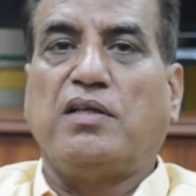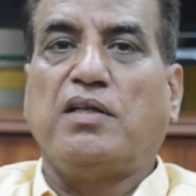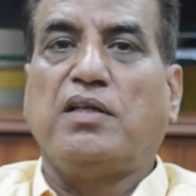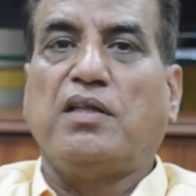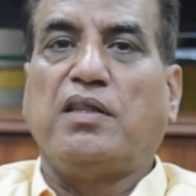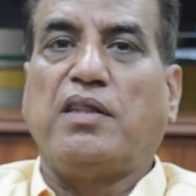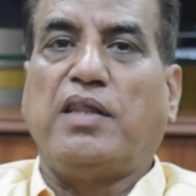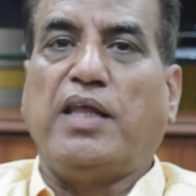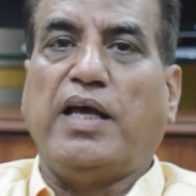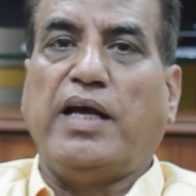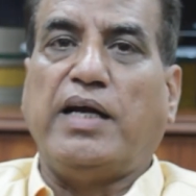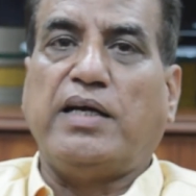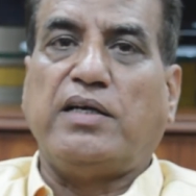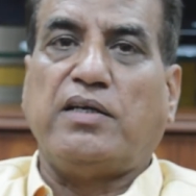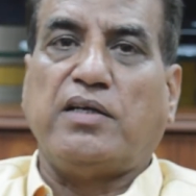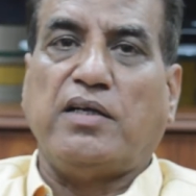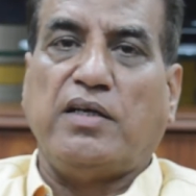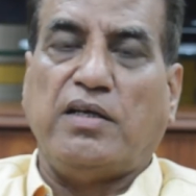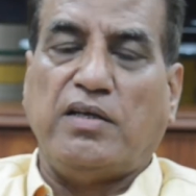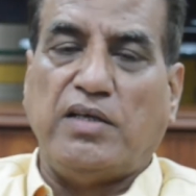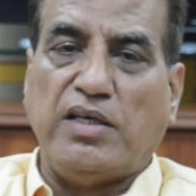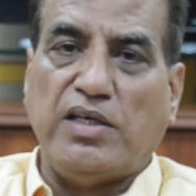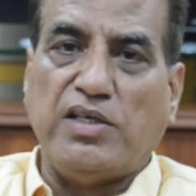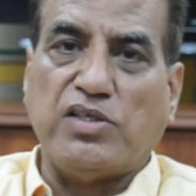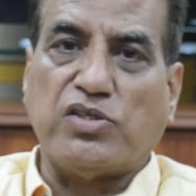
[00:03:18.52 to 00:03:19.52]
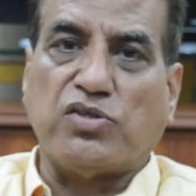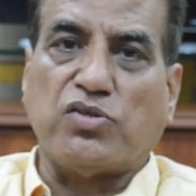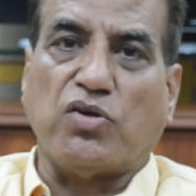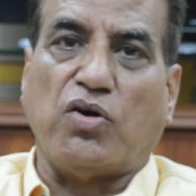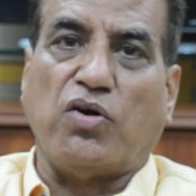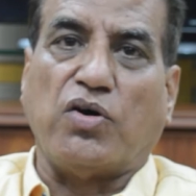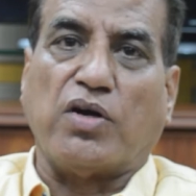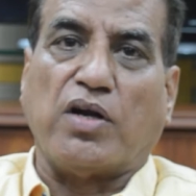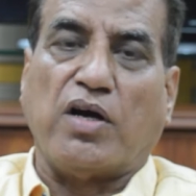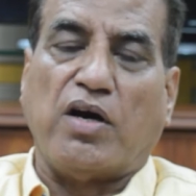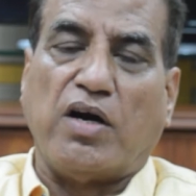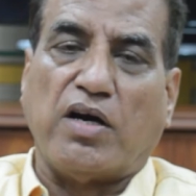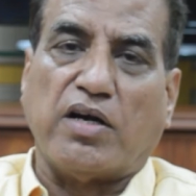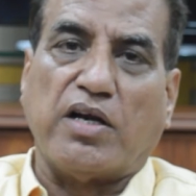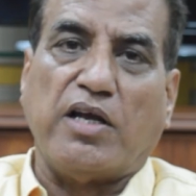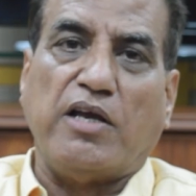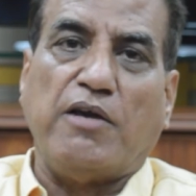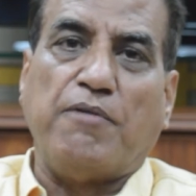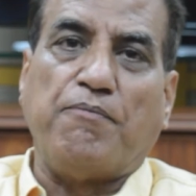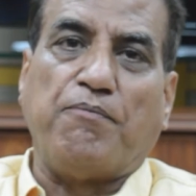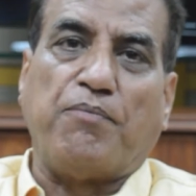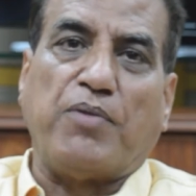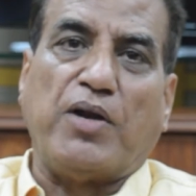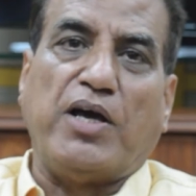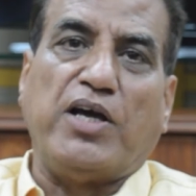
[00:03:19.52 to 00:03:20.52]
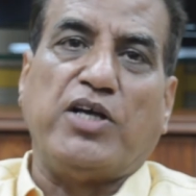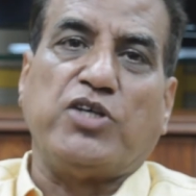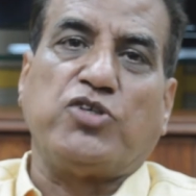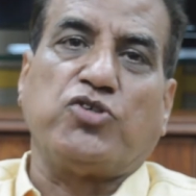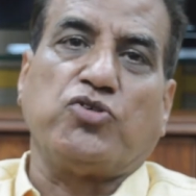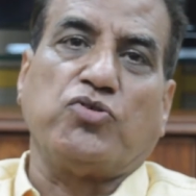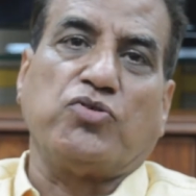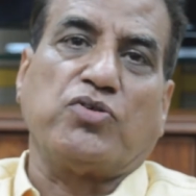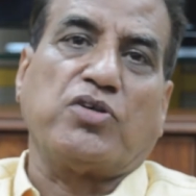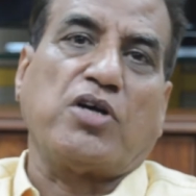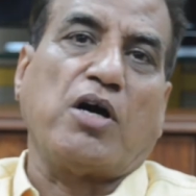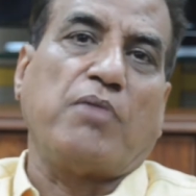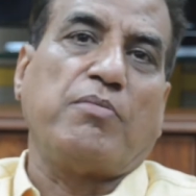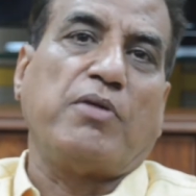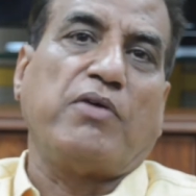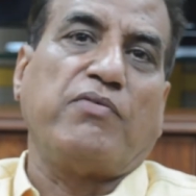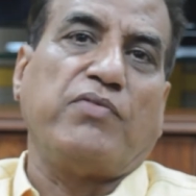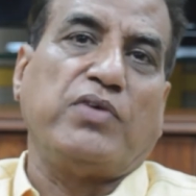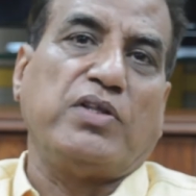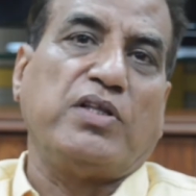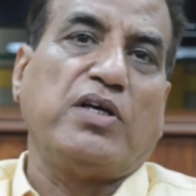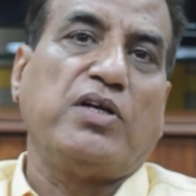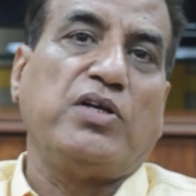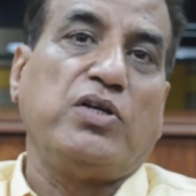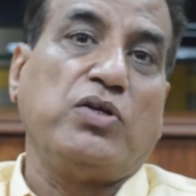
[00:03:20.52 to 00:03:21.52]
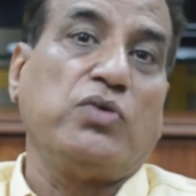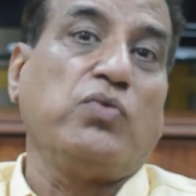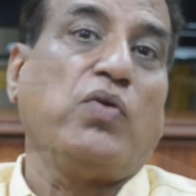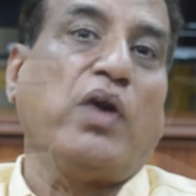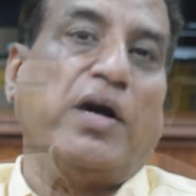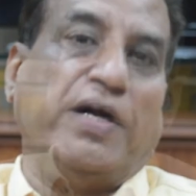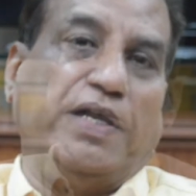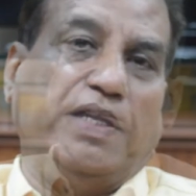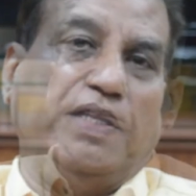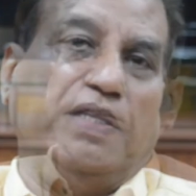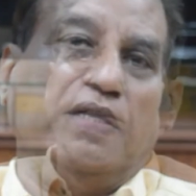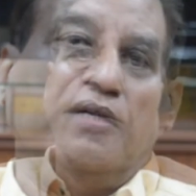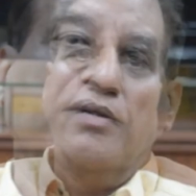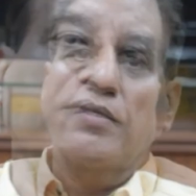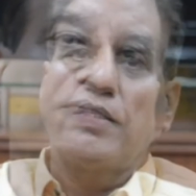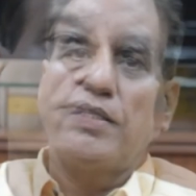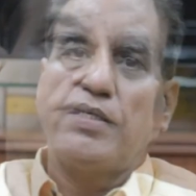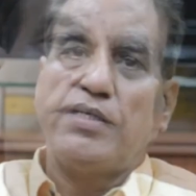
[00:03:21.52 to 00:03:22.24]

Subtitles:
that his or her employee should come up with a new idea.